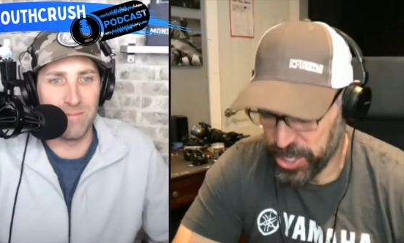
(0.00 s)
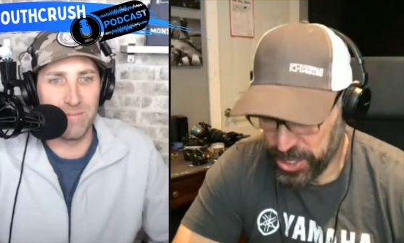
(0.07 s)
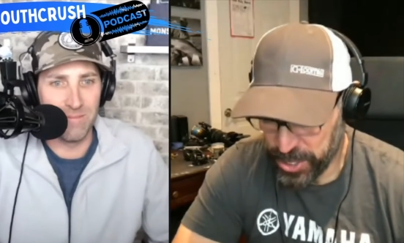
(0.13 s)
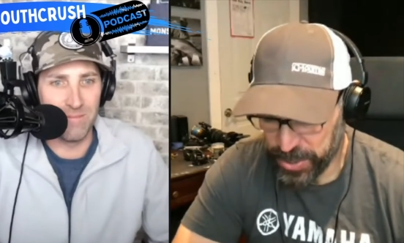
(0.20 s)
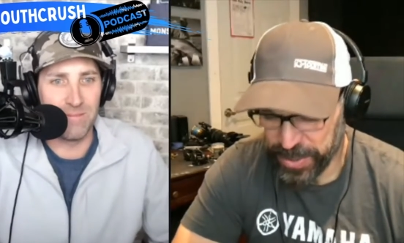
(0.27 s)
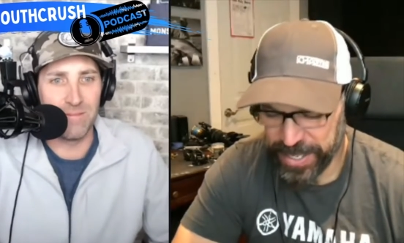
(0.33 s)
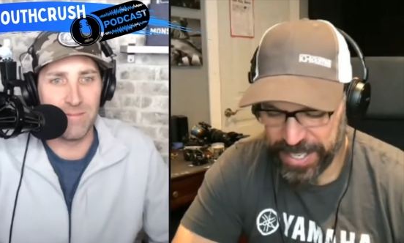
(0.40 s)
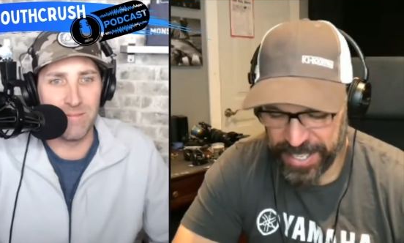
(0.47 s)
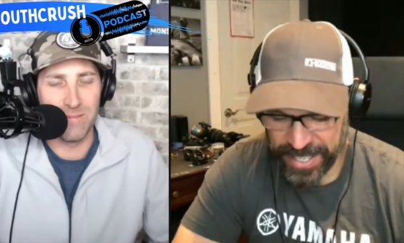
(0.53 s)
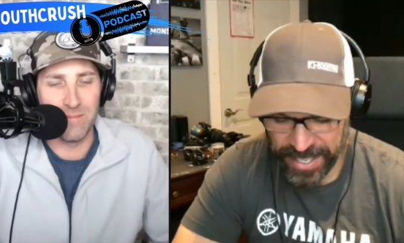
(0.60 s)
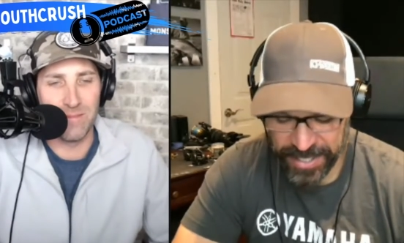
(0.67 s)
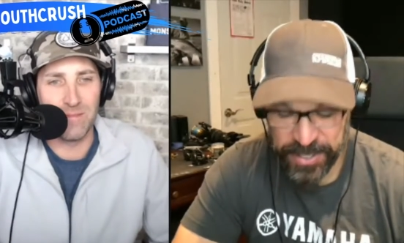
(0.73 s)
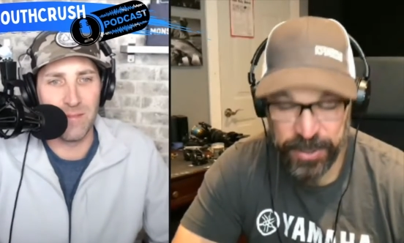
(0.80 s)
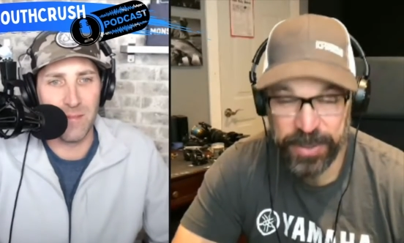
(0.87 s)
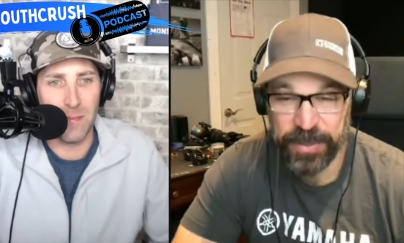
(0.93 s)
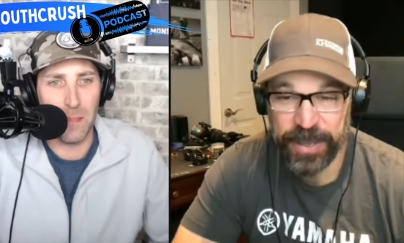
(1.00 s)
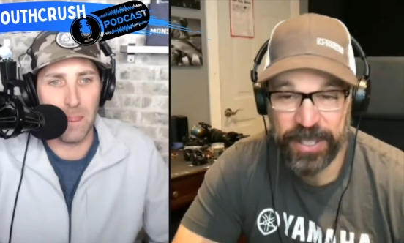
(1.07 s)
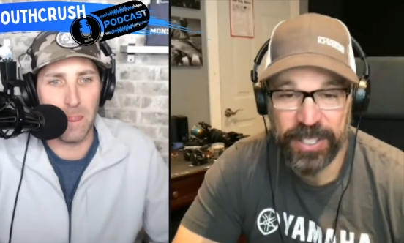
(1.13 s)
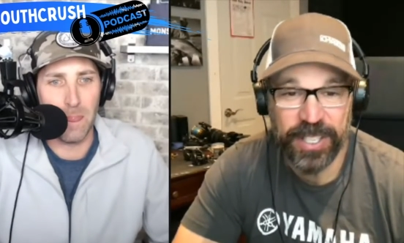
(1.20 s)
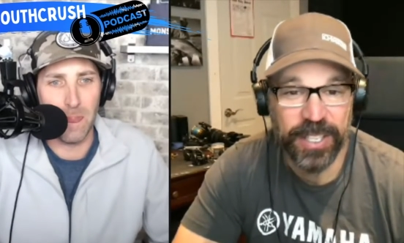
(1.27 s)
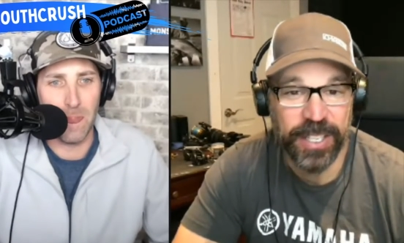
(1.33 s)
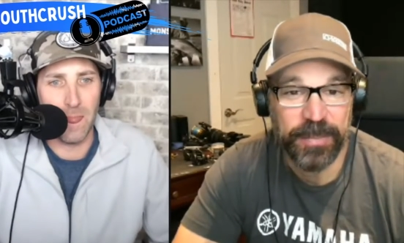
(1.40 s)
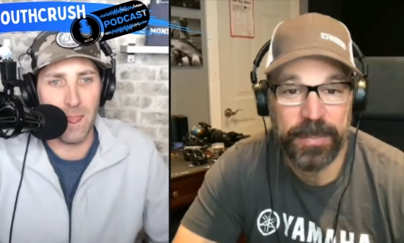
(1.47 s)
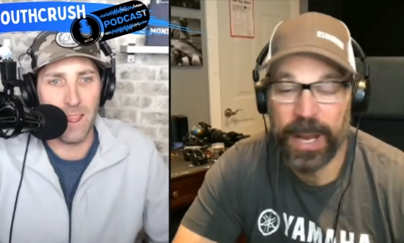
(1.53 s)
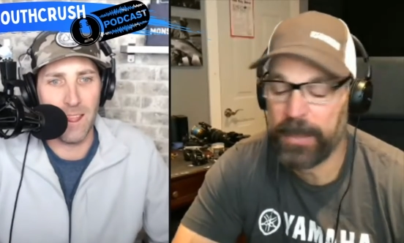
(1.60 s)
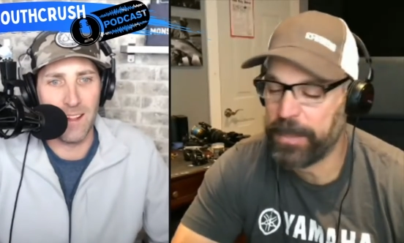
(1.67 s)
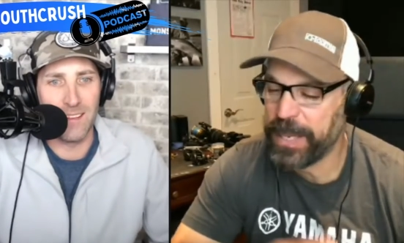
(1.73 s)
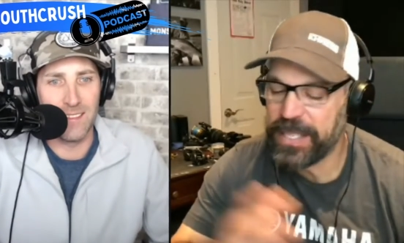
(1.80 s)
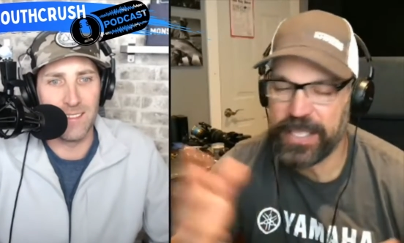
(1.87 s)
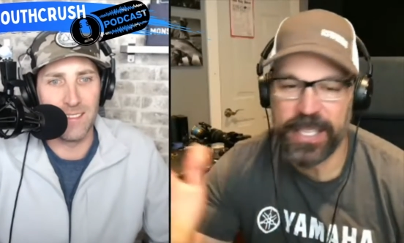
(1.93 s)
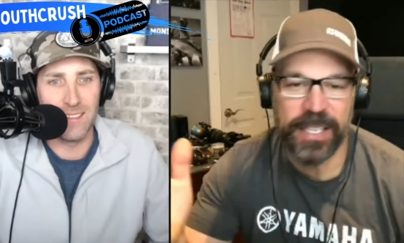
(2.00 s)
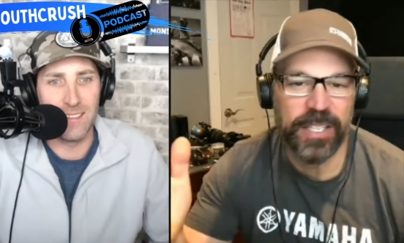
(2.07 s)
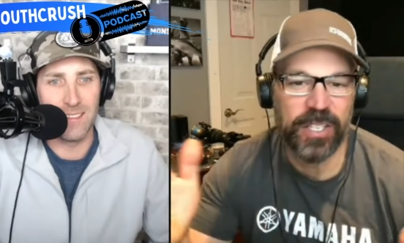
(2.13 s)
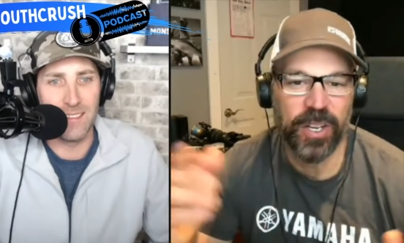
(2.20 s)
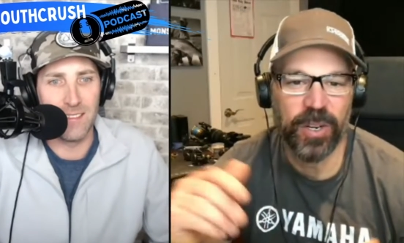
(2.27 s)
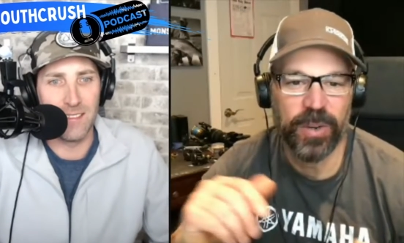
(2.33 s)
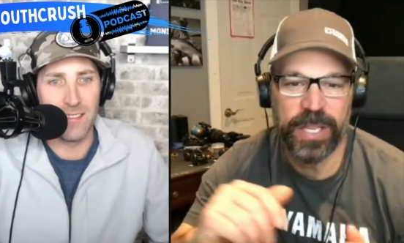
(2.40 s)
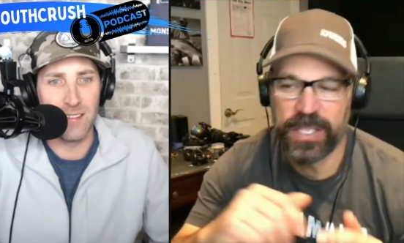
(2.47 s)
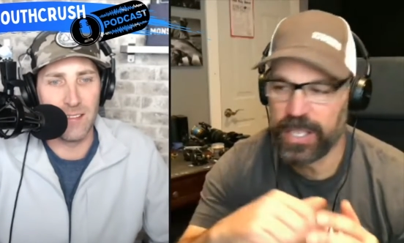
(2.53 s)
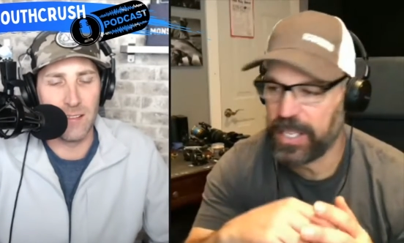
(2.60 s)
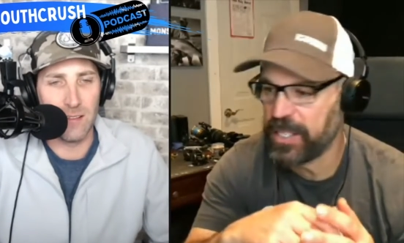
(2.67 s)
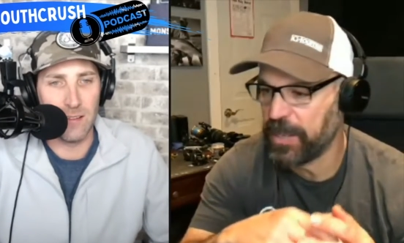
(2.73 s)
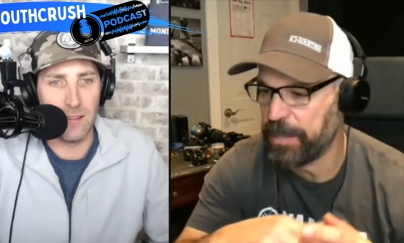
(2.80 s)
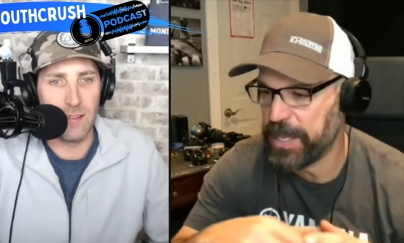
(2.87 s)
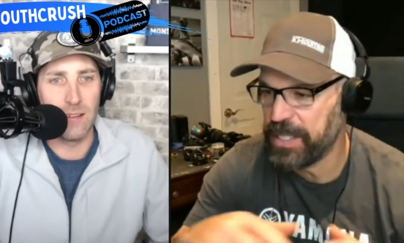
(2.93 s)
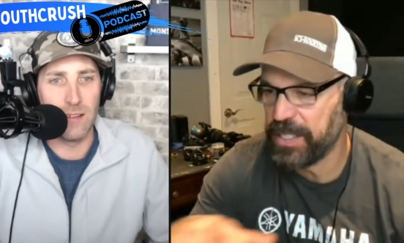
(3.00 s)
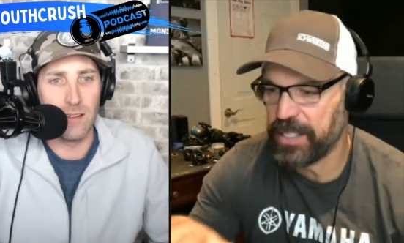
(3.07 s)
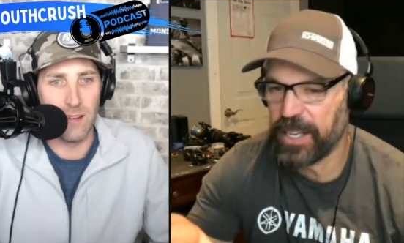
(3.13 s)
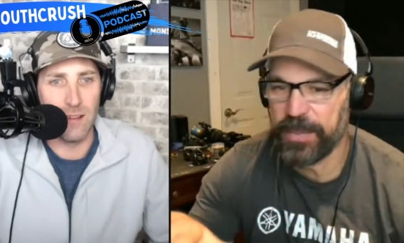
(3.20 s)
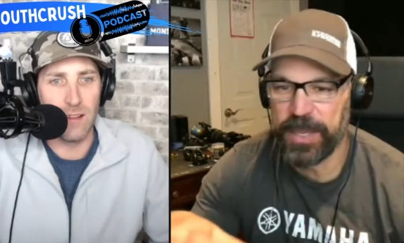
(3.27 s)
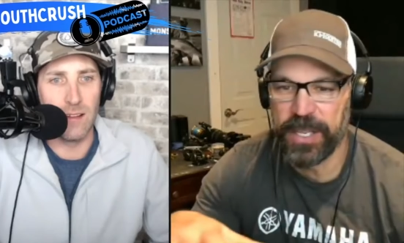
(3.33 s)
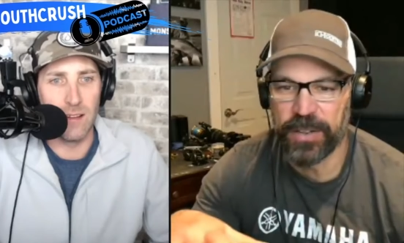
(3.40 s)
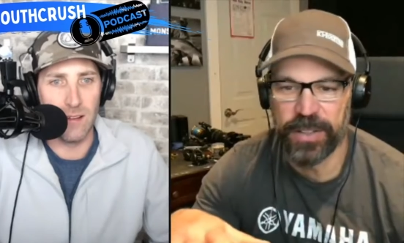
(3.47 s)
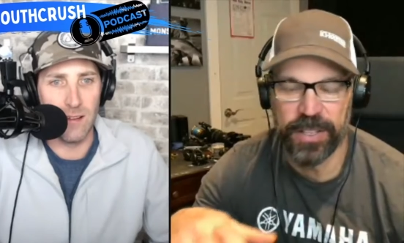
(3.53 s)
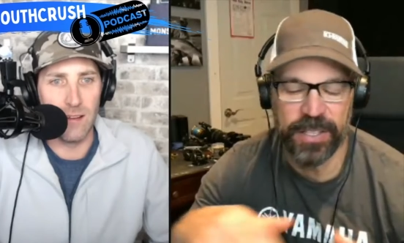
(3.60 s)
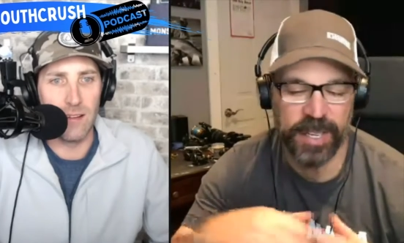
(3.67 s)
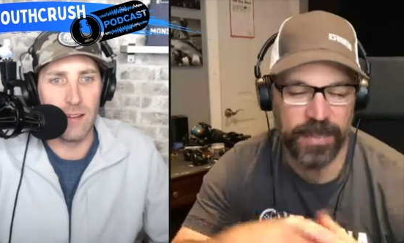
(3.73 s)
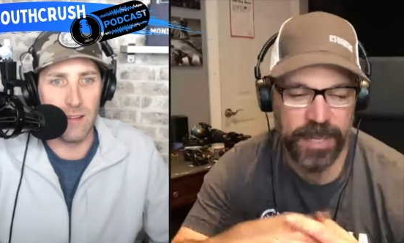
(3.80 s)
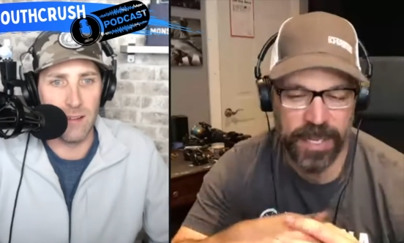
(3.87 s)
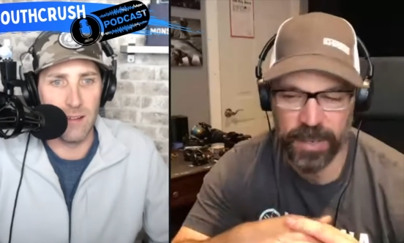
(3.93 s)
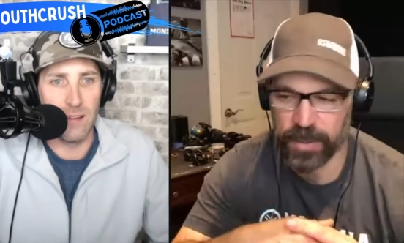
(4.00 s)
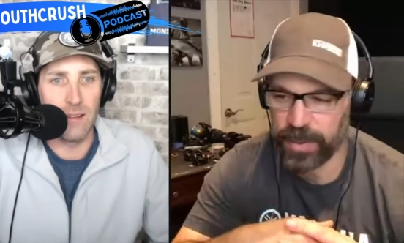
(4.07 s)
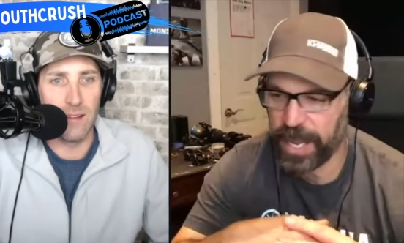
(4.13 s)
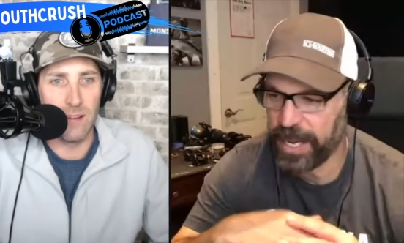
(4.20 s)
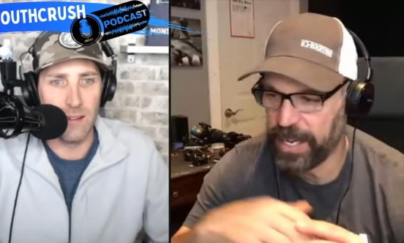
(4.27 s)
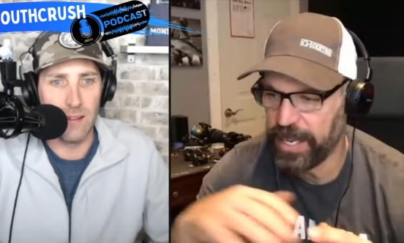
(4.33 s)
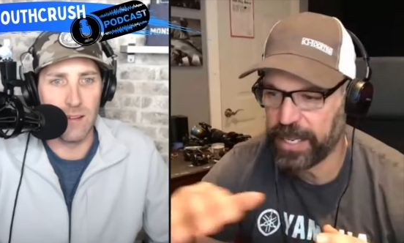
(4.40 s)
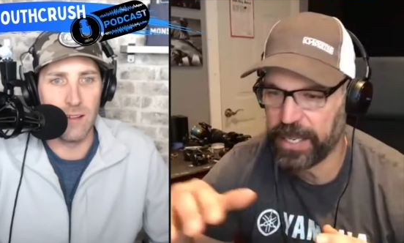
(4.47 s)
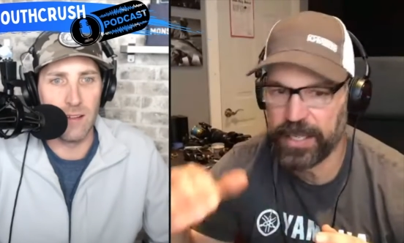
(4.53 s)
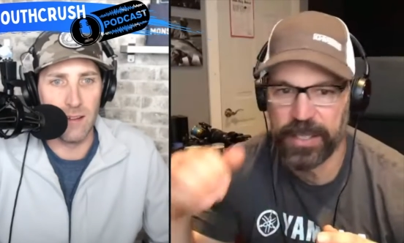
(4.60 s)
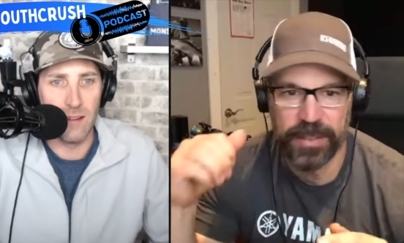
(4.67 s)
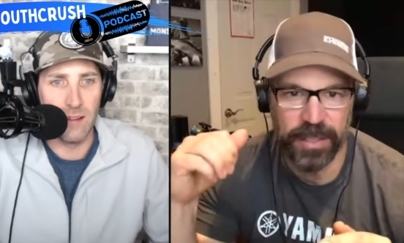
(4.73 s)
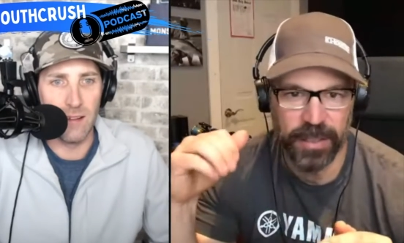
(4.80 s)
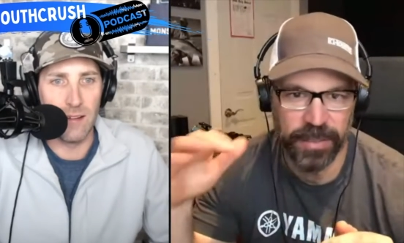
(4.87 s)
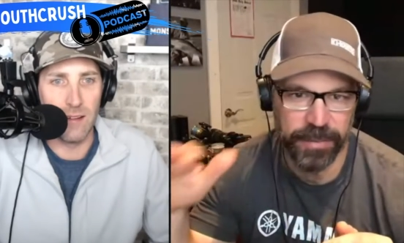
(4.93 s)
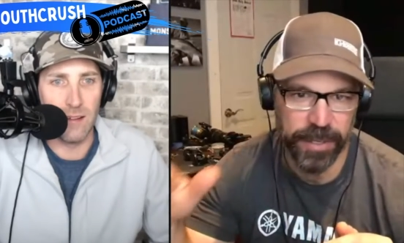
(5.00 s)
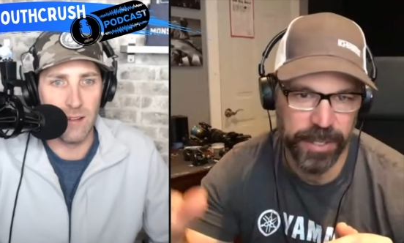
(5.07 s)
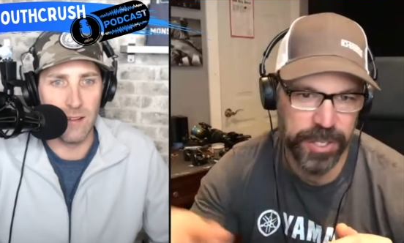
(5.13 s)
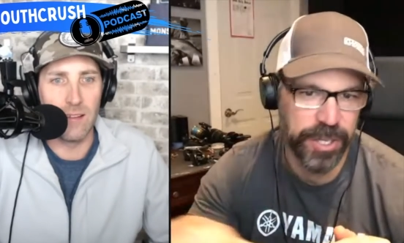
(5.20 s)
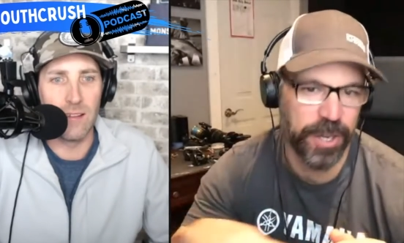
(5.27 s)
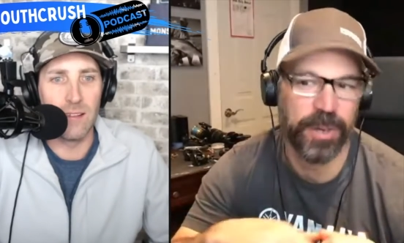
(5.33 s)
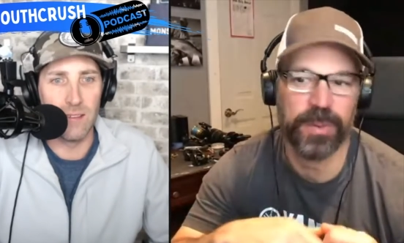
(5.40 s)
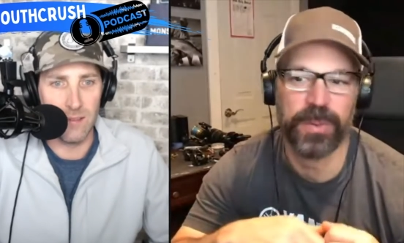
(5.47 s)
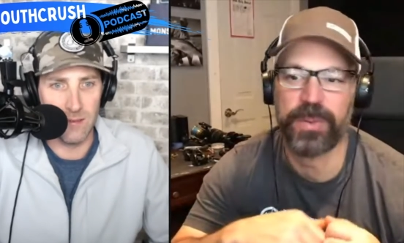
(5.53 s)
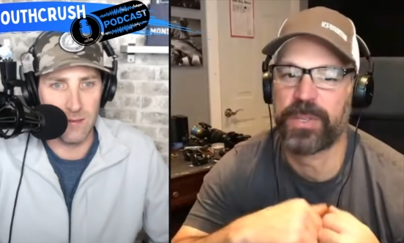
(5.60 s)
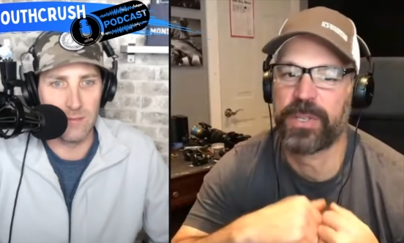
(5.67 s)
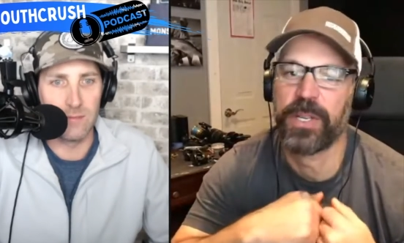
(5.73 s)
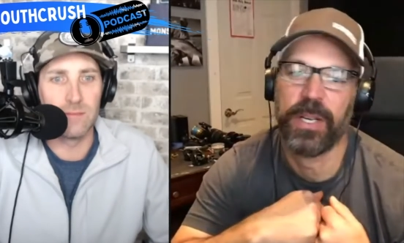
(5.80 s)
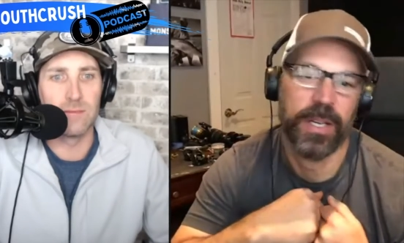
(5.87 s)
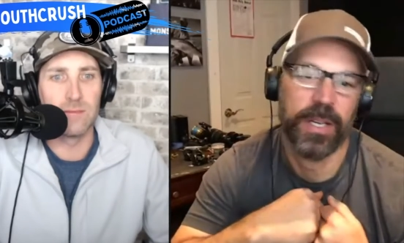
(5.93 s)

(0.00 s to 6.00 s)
Speaker 1: doing uh, doing real good. Uh, busy. So it's it's a busy time of year. This time of year, editing, delivering shows,